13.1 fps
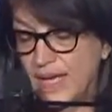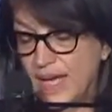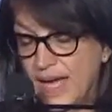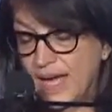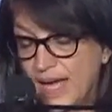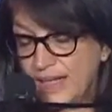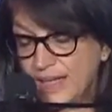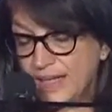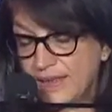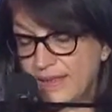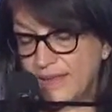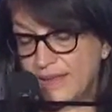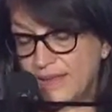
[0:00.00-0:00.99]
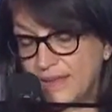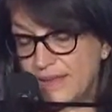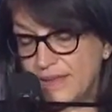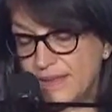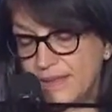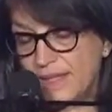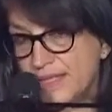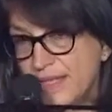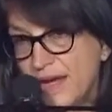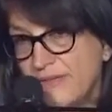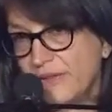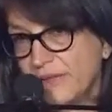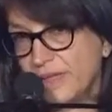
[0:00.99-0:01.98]
And this
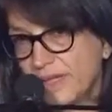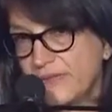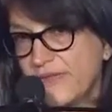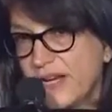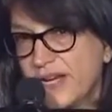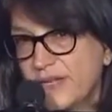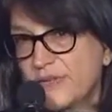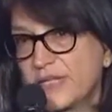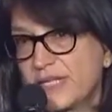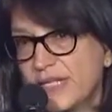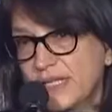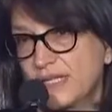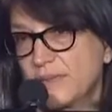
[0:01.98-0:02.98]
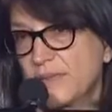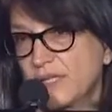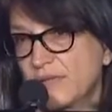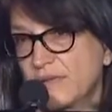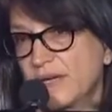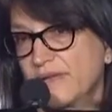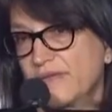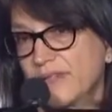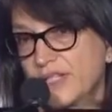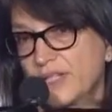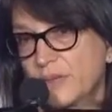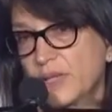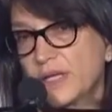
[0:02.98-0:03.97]
novel, it's very interesting to me to write
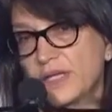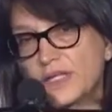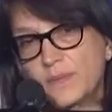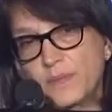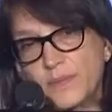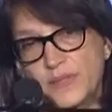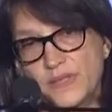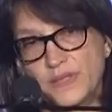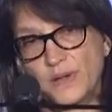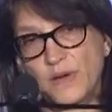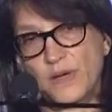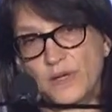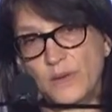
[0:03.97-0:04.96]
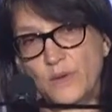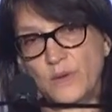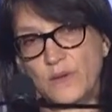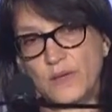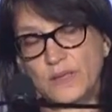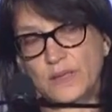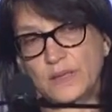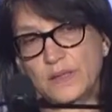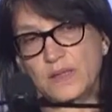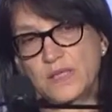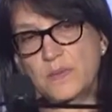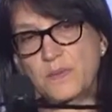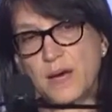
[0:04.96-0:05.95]
fiction because it puts all your
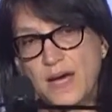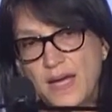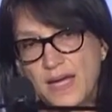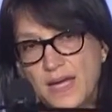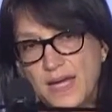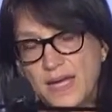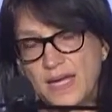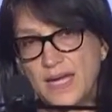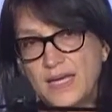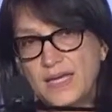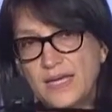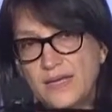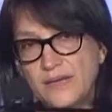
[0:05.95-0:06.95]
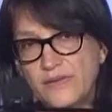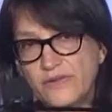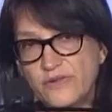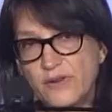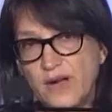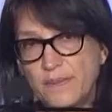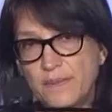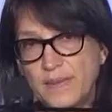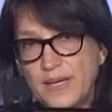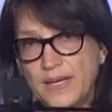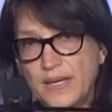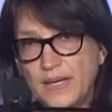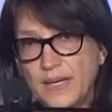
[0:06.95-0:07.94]
spying and
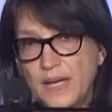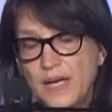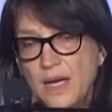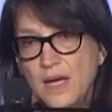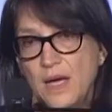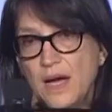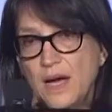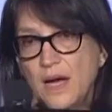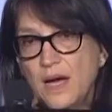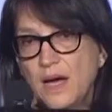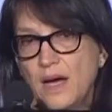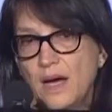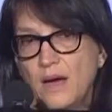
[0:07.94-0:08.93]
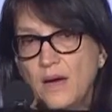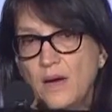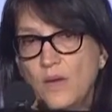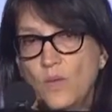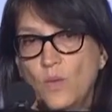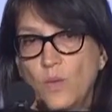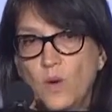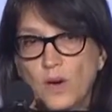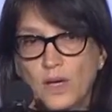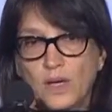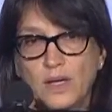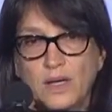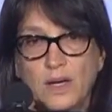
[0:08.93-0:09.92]
eavesdropping uh,
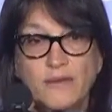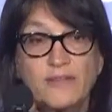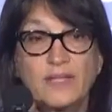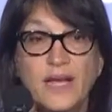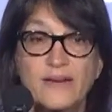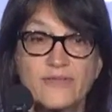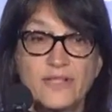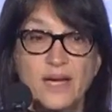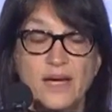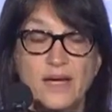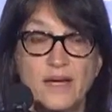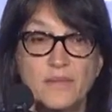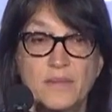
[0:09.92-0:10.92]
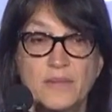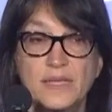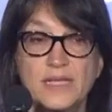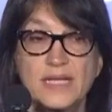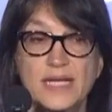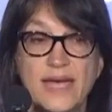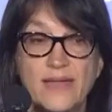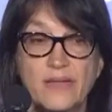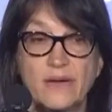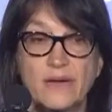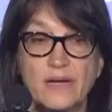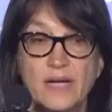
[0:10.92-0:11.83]
work of a lifetime together.